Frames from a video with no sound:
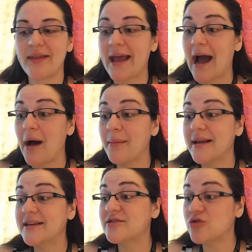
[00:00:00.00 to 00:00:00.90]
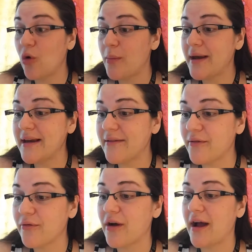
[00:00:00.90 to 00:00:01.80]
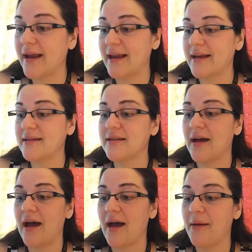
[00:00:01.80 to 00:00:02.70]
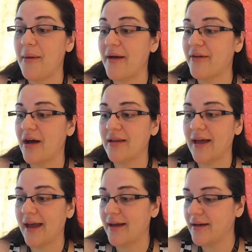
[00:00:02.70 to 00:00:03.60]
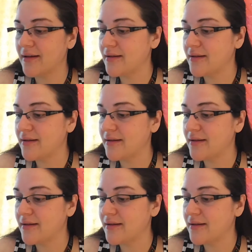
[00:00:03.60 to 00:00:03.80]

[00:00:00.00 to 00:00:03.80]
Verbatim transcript: They come in so many different varieties. Uh, I've got like,